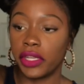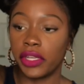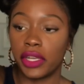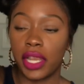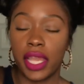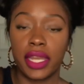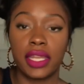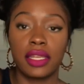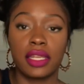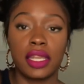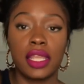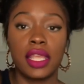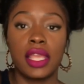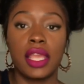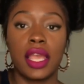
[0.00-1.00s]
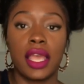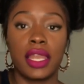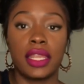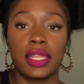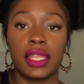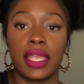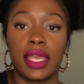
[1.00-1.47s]
here. I didn't, I
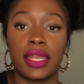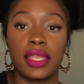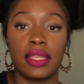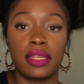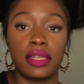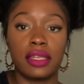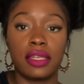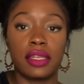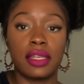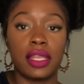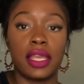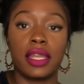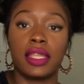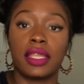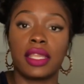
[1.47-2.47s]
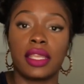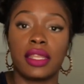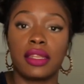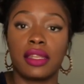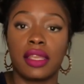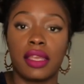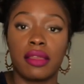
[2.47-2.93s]
didn't get it. I didn't
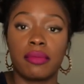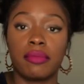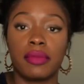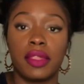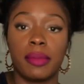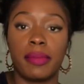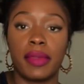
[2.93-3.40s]
get um, the